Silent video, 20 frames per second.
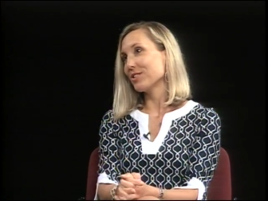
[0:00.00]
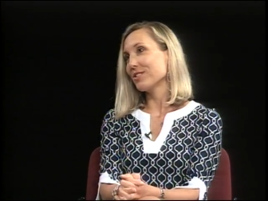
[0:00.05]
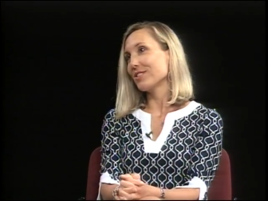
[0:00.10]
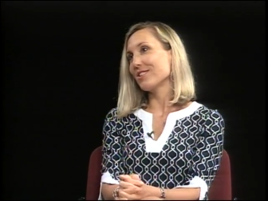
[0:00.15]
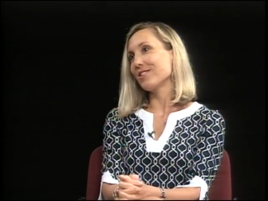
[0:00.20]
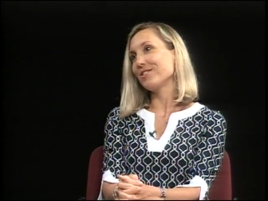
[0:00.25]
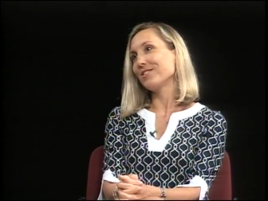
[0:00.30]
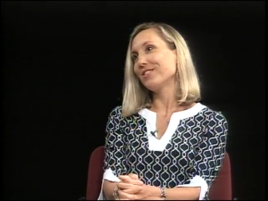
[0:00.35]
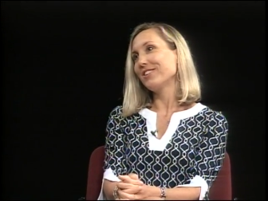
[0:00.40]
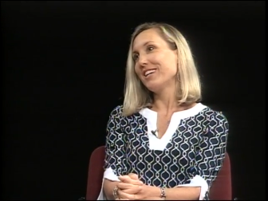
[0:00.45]

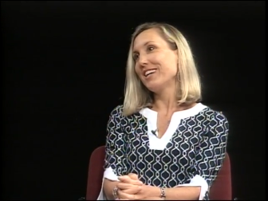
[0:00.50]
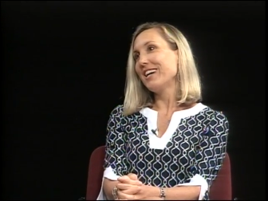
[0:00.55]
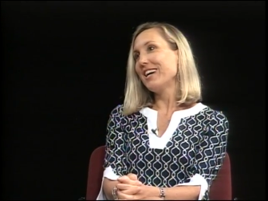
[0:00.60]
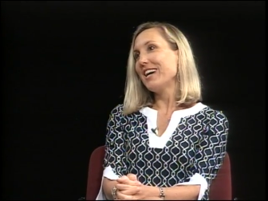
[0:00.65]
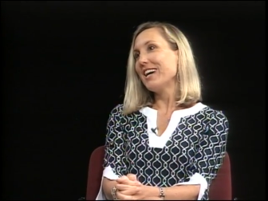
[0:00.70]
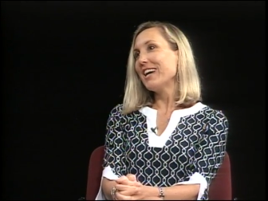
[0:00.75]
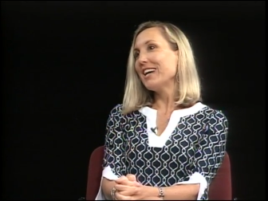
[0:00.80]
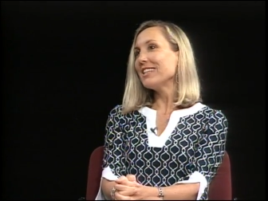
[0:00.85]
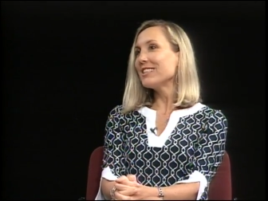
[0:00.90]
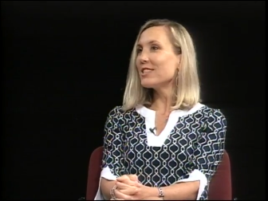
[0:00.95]
So
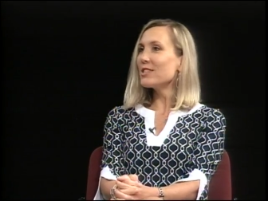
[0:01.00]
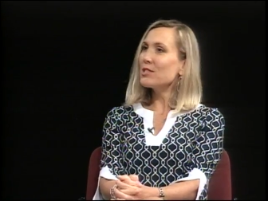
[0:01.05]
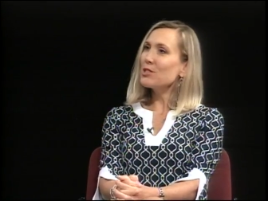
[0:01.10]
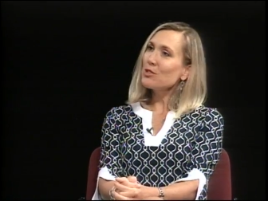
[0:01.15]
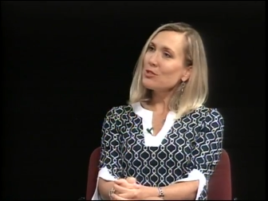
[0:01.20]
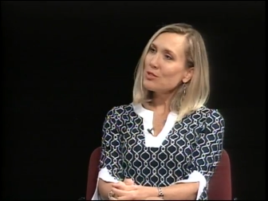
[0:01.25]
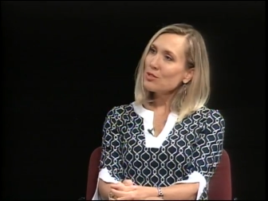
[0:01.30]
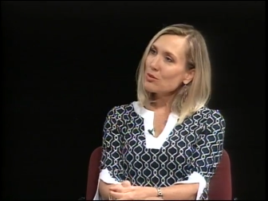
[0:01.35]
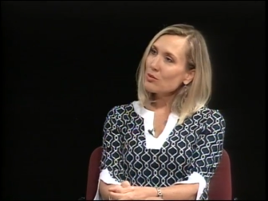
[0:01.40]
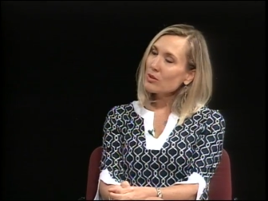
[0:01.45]
it's a
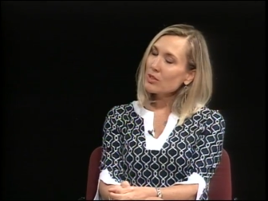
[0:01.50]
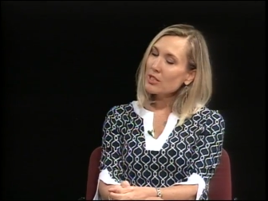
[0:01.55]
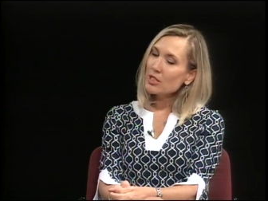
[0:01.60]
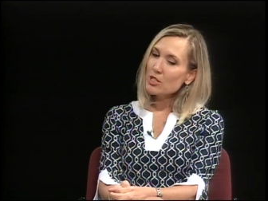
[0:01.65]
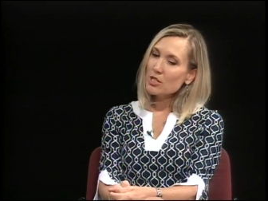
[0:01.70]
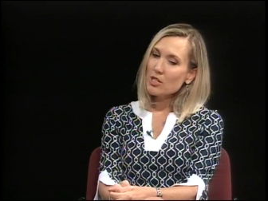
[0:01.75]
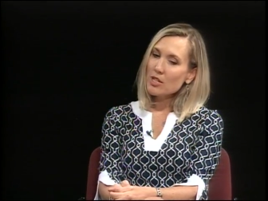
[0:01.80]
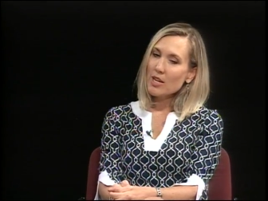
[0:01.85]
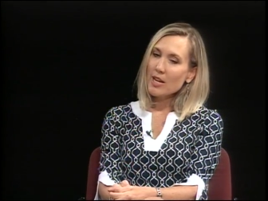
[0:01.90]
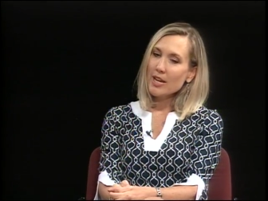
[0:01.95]
student's
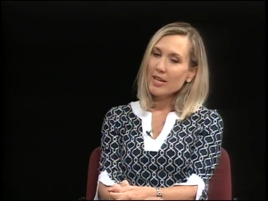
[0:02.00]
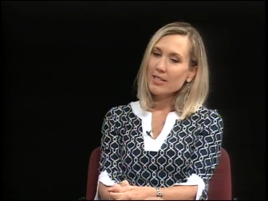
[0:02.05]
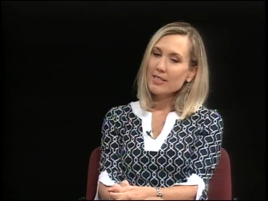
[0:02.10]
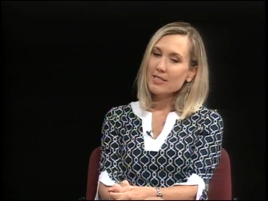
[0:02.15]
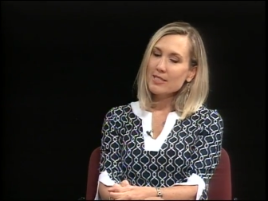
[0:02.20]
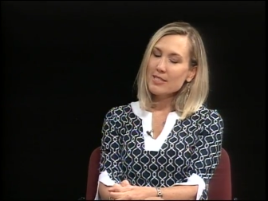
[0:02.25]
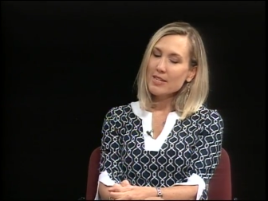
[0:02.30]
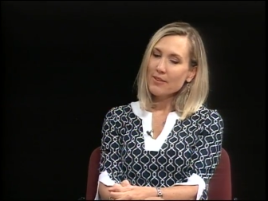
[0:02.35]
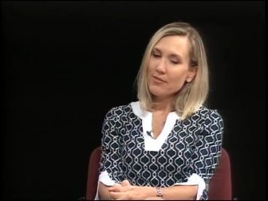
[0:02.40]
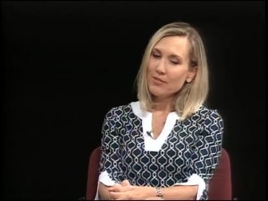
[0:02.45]
religion, and
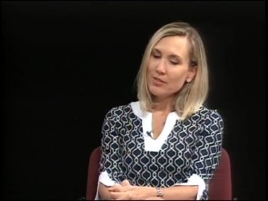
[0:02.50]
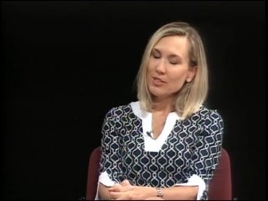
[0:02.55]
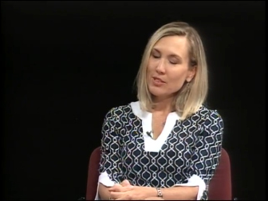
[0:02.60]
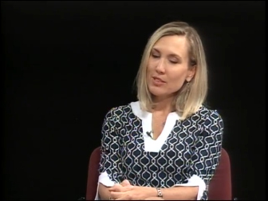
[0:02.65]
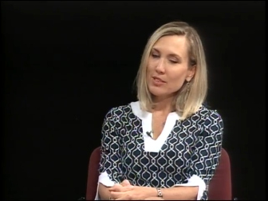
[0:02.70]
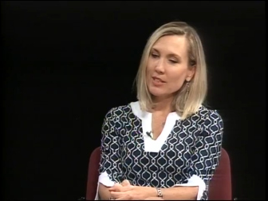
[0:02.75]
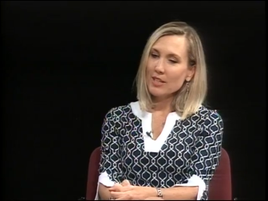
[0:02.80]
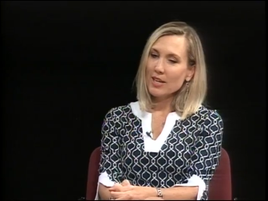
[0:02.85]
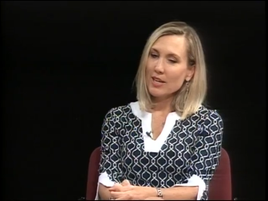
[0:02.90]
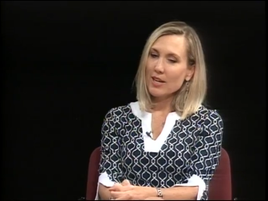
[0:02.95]
it's
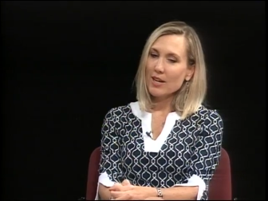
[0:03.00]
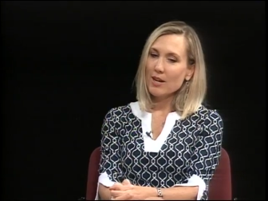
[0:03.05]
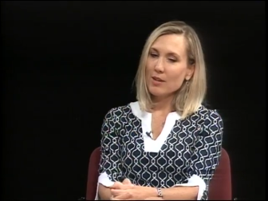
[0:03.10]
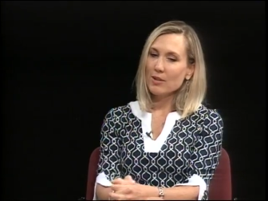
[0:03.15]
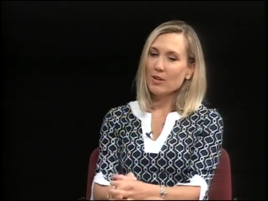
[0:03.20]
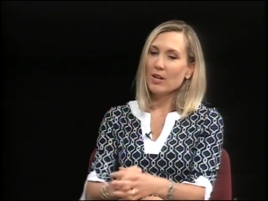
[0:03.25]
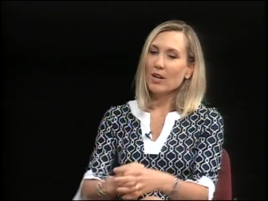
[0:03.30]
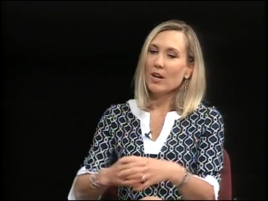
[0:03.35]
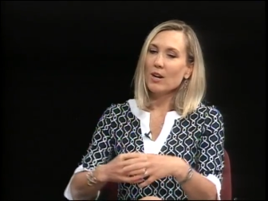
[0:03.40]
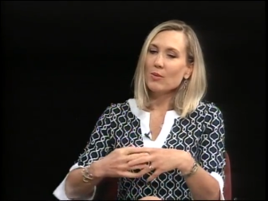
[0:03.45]
definitely
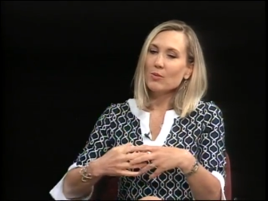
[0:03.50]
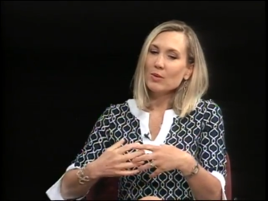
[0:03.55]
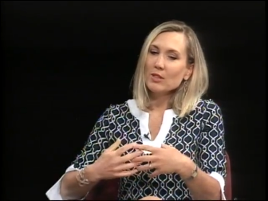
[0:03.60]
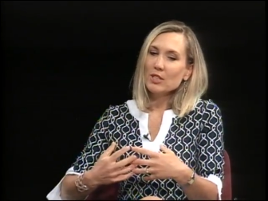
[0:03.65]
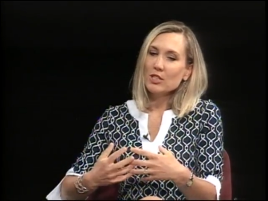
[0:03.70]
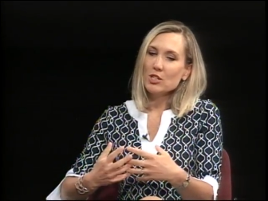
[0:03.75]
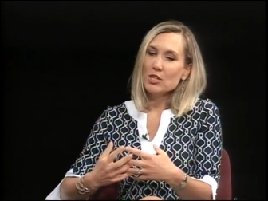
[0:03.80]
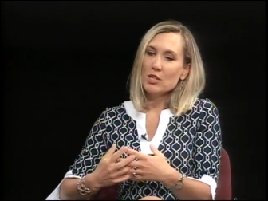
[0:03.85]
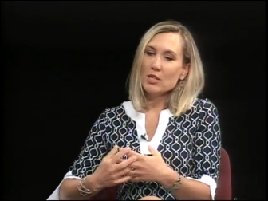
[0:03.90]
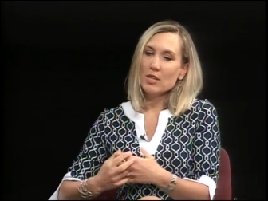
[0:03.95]
a
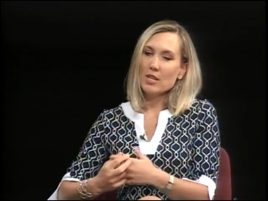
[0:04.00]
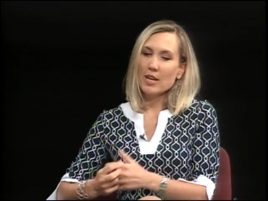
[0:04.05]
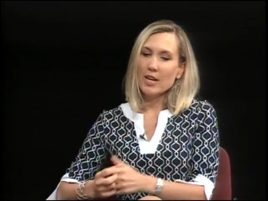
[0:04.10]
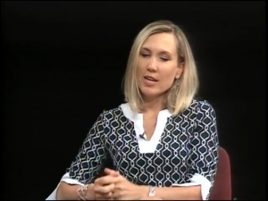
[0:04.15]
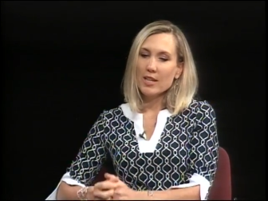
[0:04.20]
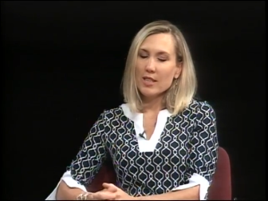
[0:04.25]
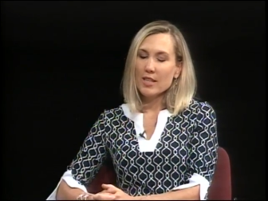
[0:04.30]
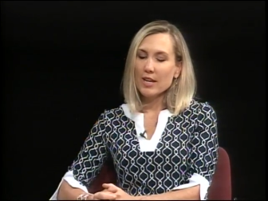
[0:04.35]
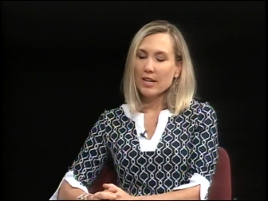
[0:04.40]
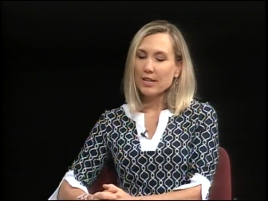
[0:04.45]
religion that
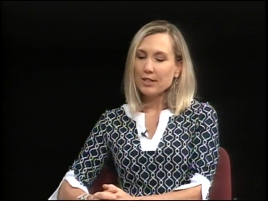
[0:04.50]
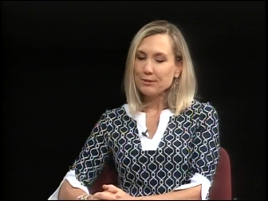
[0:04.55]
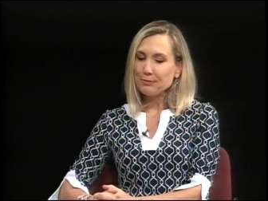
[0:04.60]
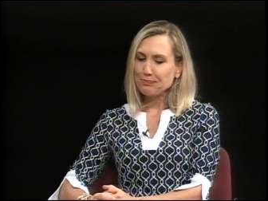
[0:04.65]
I think